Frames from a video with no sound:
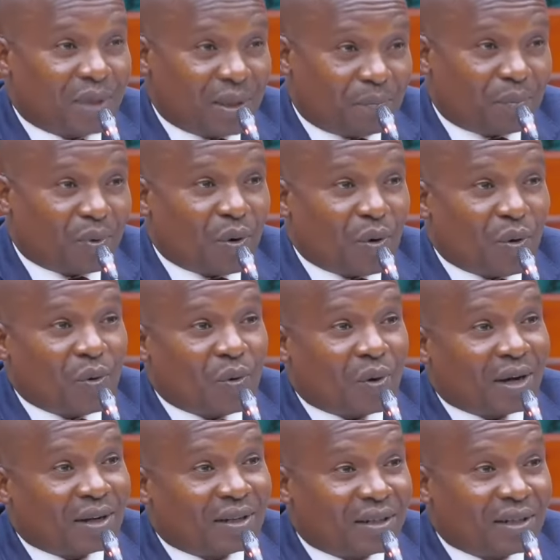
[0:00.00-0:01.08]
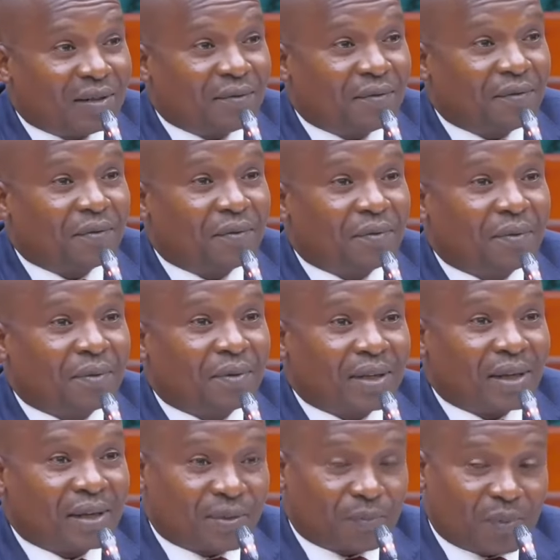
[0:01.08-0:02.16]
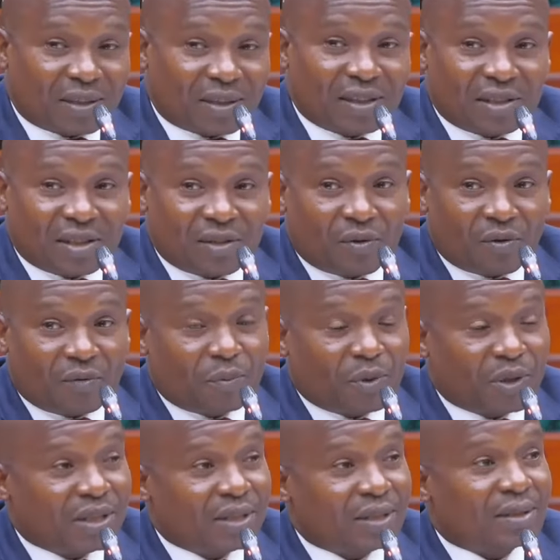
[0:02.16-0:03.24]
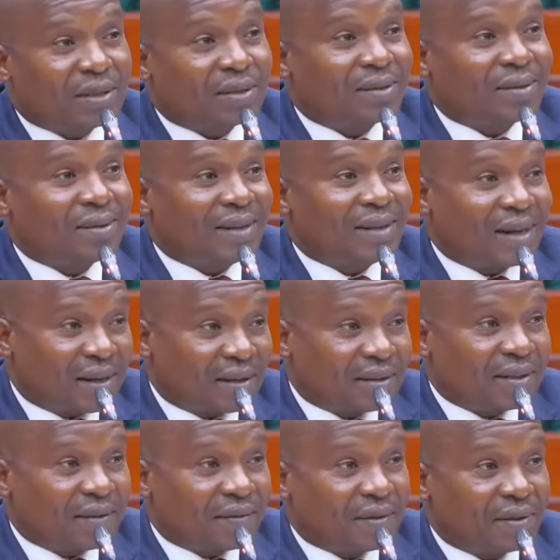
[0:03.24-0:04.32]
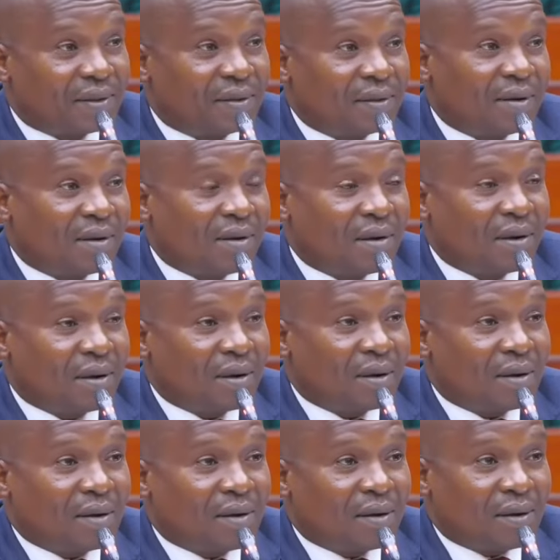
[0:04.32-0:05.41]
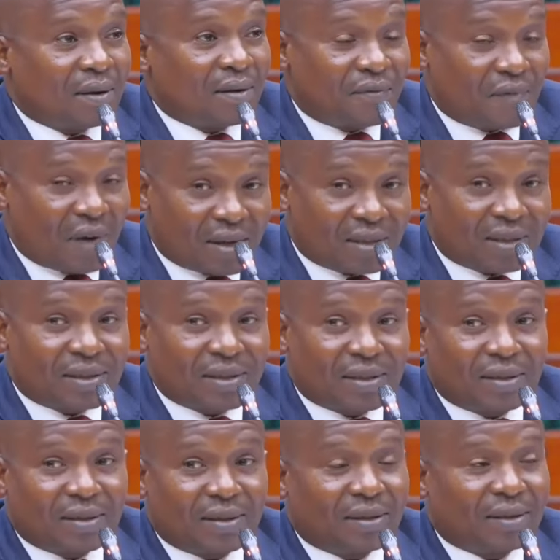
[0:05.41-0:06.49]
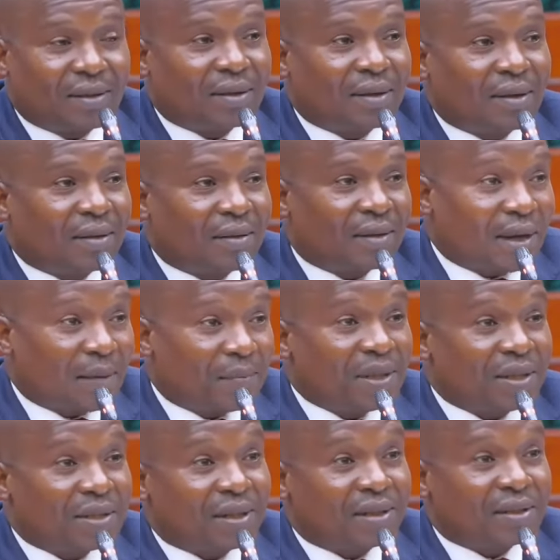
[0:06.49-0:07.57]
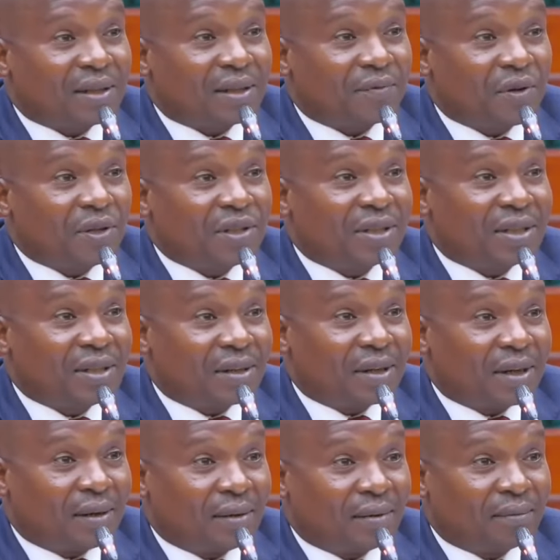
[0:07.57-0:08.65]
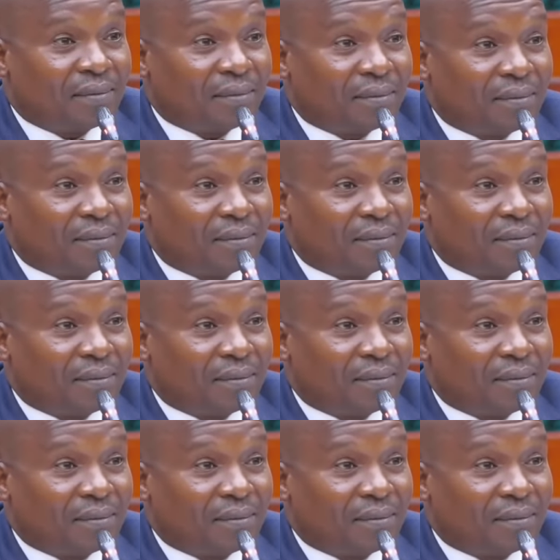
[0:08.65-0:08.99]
people who can give the Inspector General of Police directives. First, the Cabinet Secretary for Interior,